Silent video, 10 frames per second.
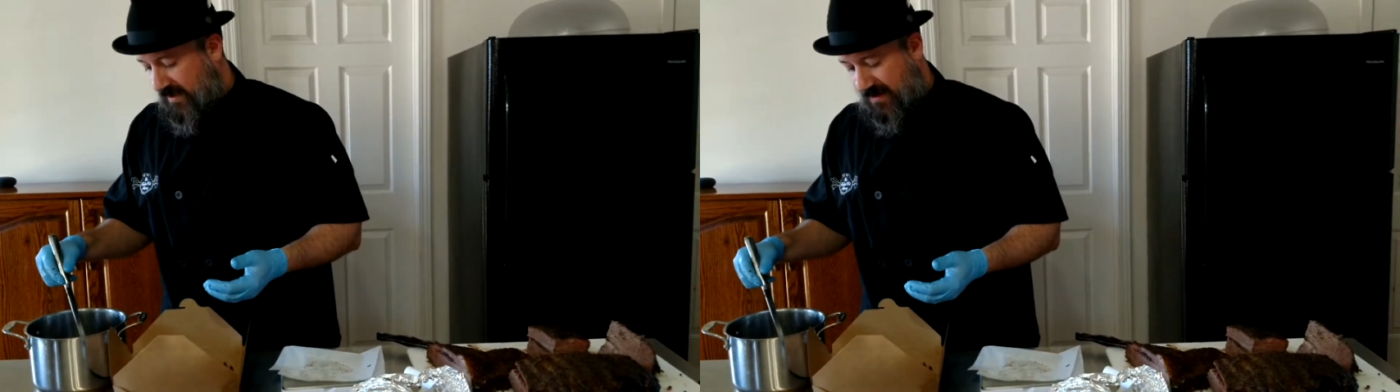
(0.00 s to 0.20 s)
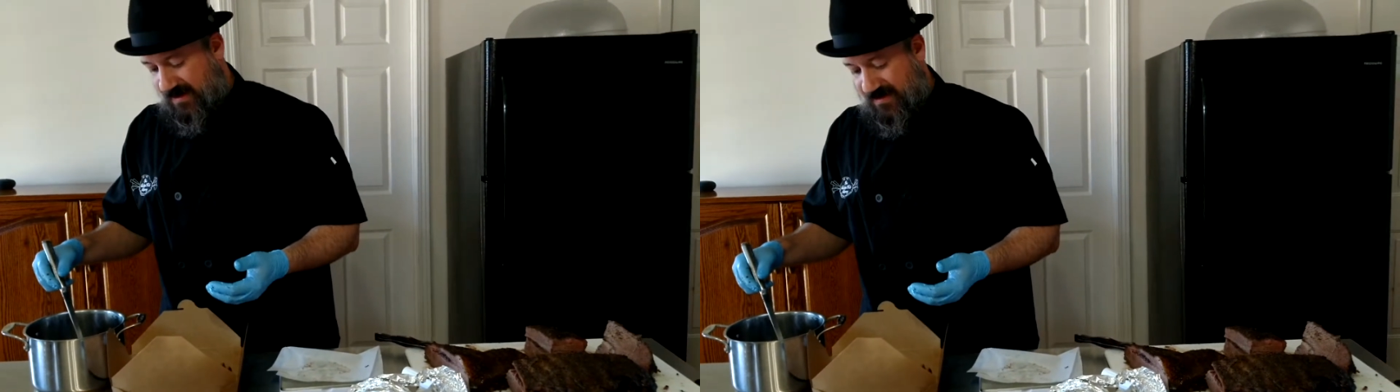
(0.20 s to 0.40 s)

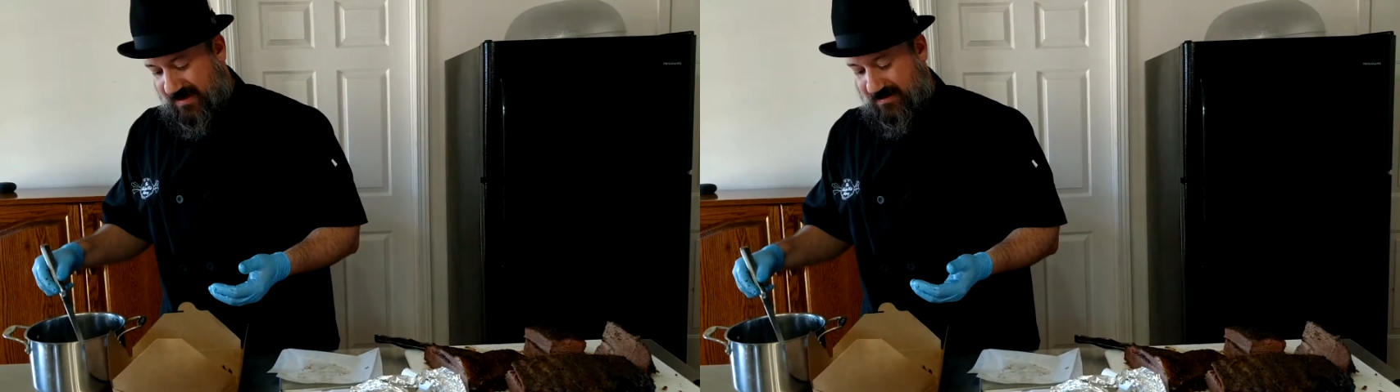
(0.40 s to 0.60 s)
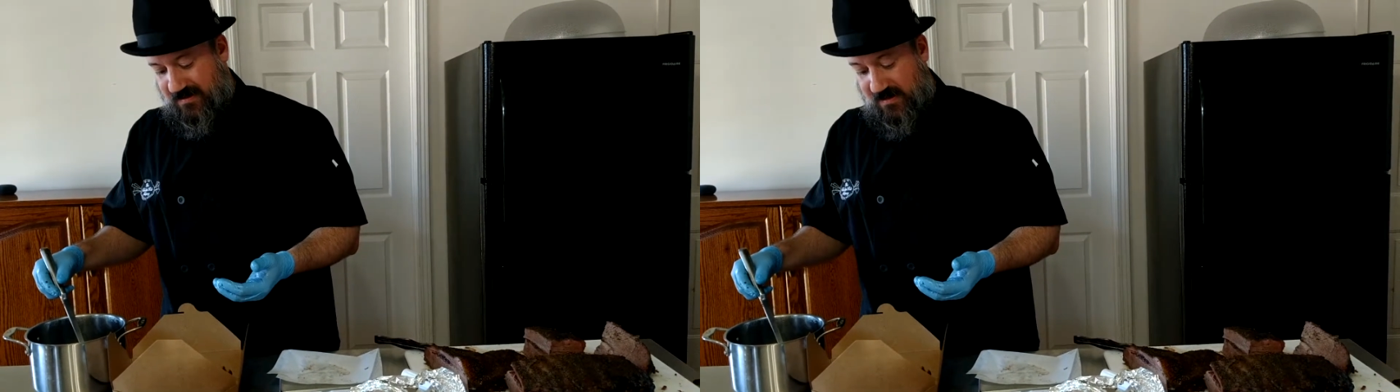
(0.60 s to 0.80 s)
Uh,
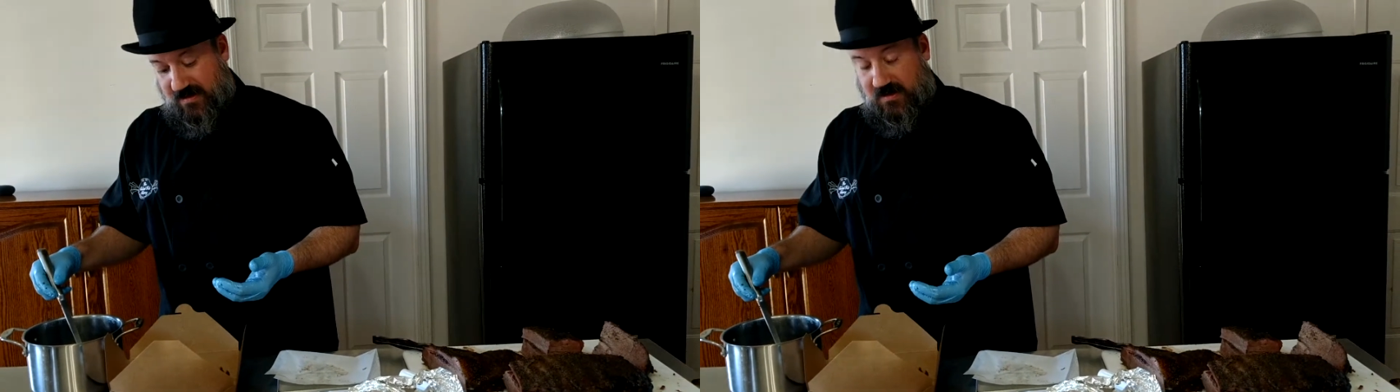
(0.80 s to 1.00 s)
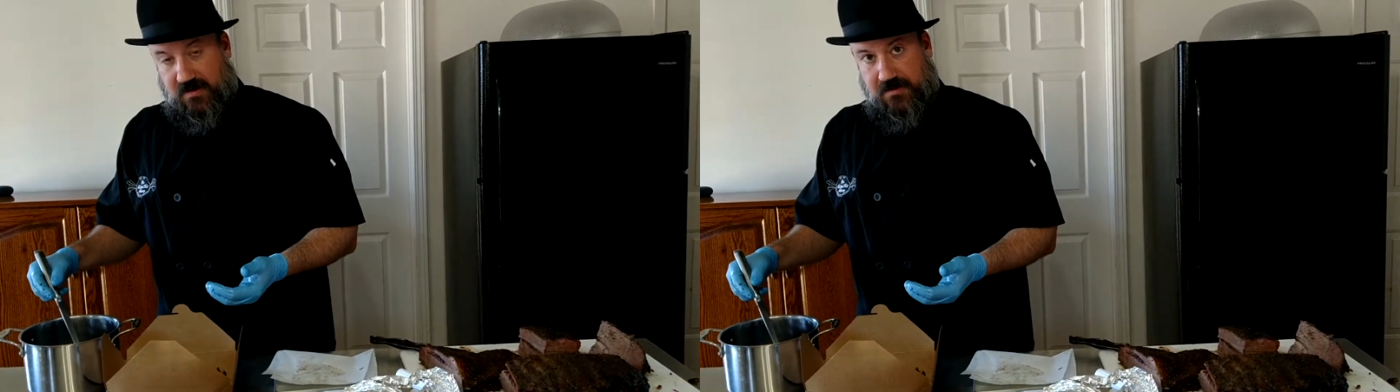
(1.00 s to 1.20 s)
until and, I
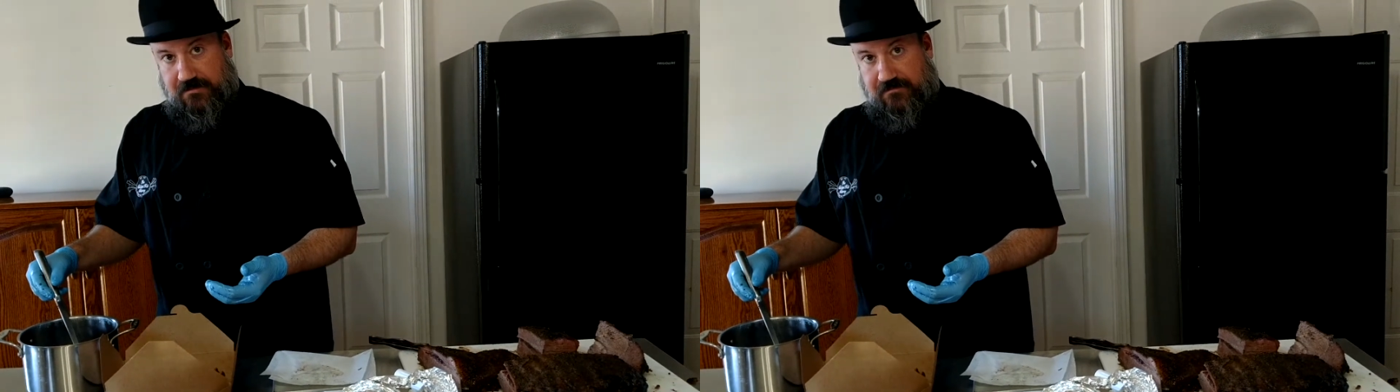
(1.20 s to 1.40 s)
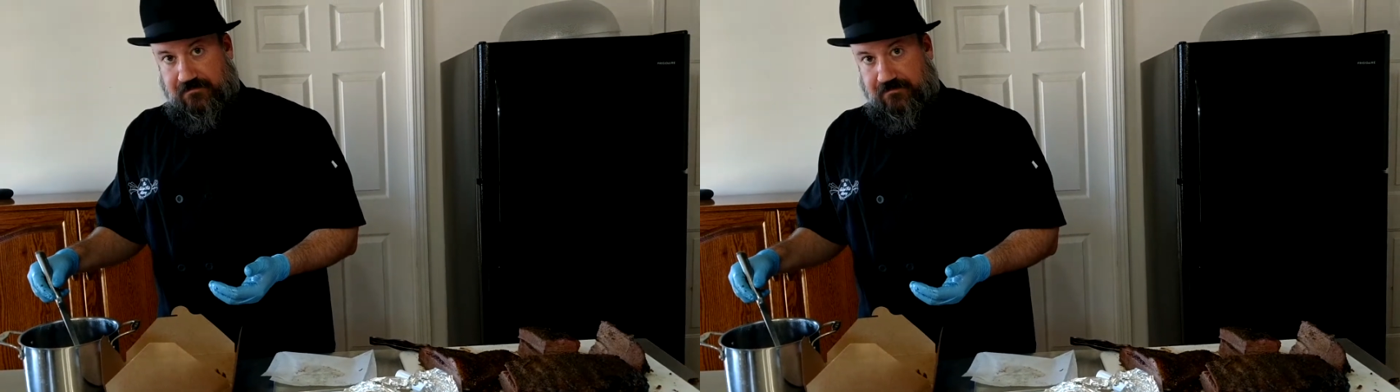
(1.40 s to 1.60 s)
drive it
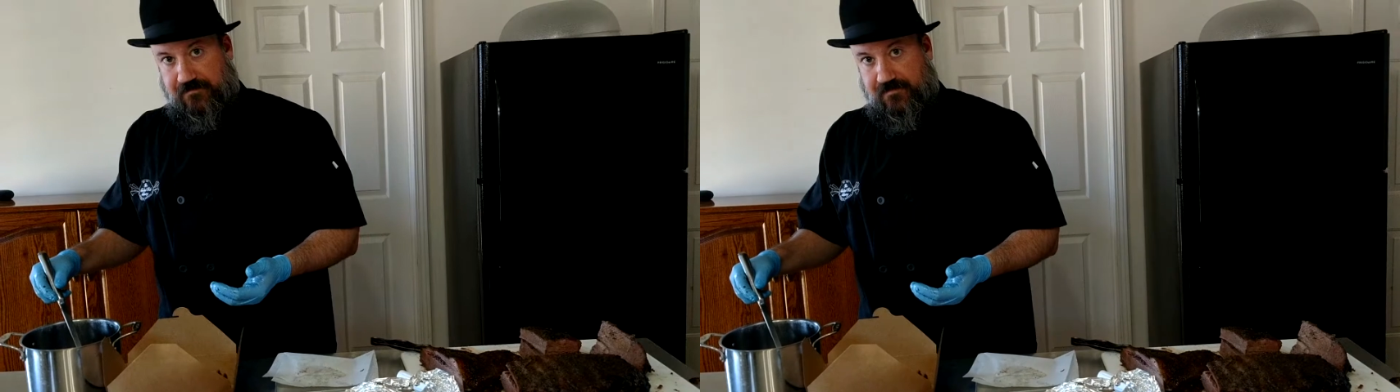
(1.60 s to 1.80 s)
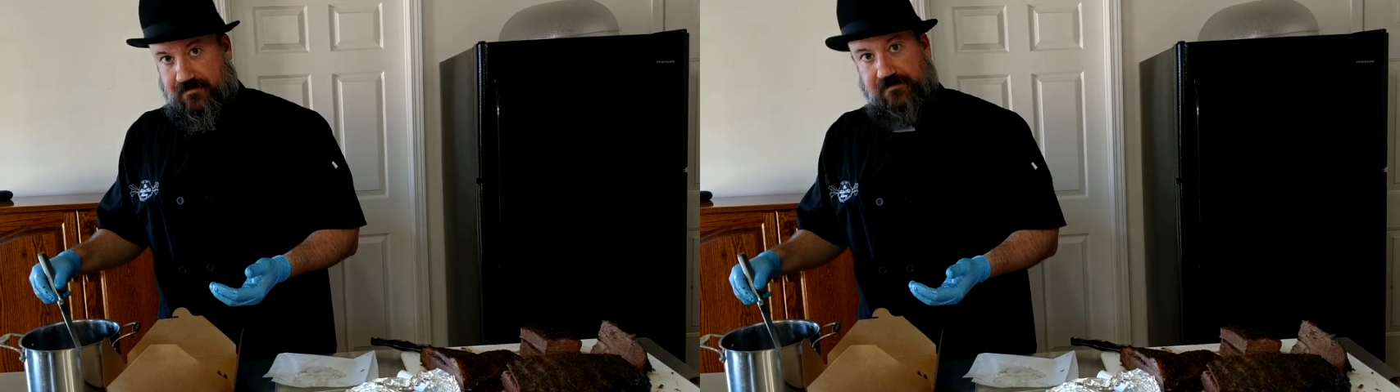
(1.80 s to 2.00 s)
around
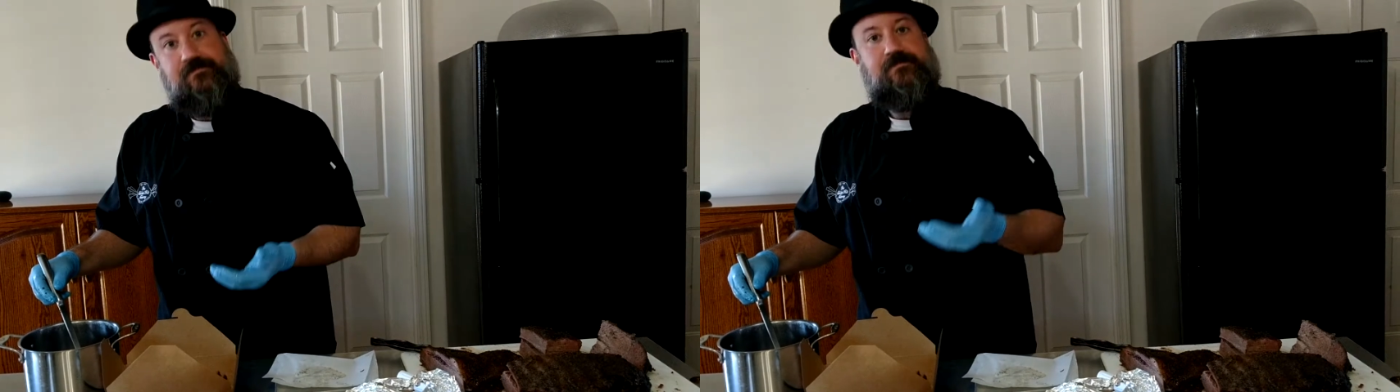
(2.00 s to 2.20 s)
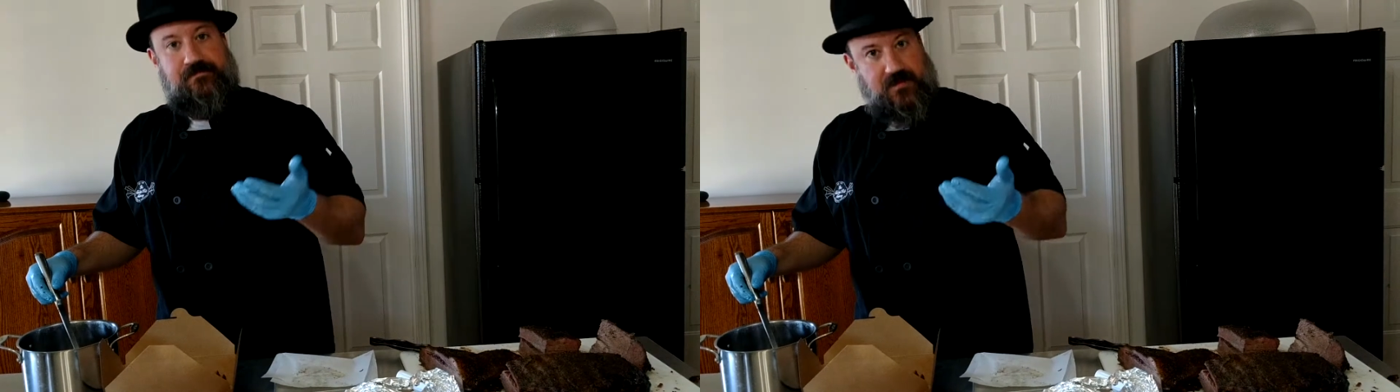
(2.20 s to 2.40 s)
and deliver it